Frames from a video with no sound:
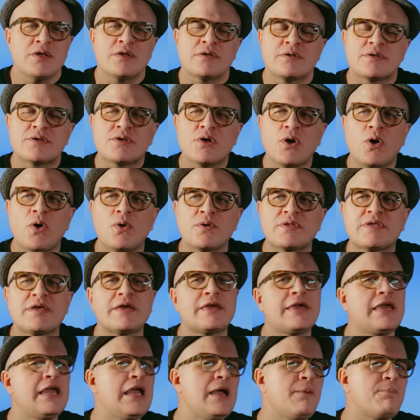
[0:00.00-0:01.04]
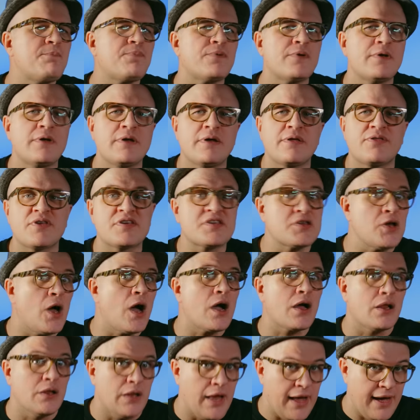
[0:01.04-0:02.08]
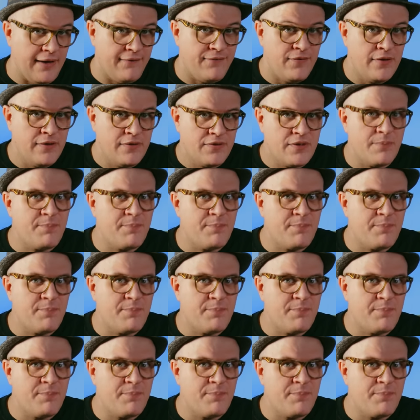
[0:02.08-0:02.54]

So to keep uh, the song alive,